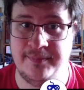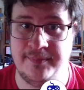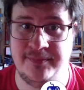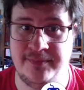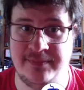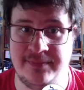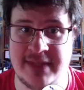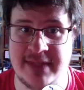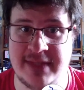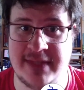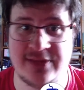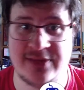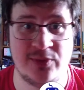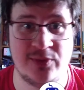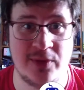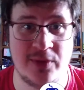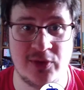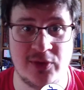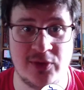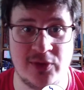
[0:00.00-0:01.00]
This is what I'm
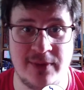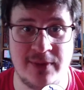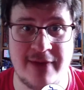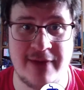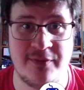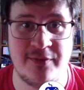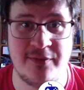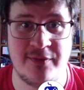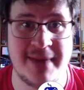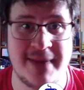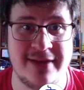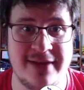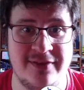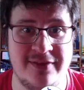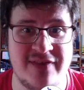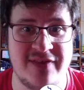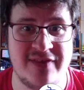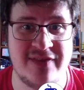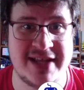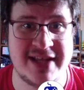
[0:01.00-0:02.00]
talking about with
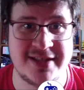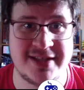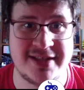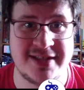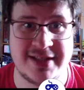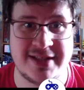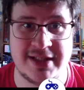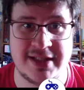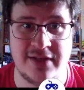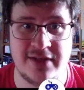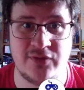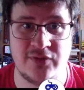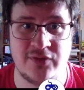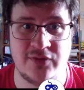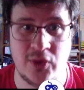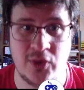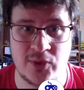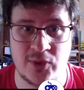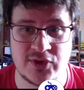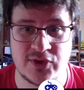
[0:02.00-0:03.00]
Leicester City, of
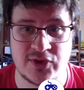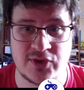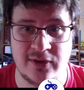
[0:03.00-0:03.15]
course.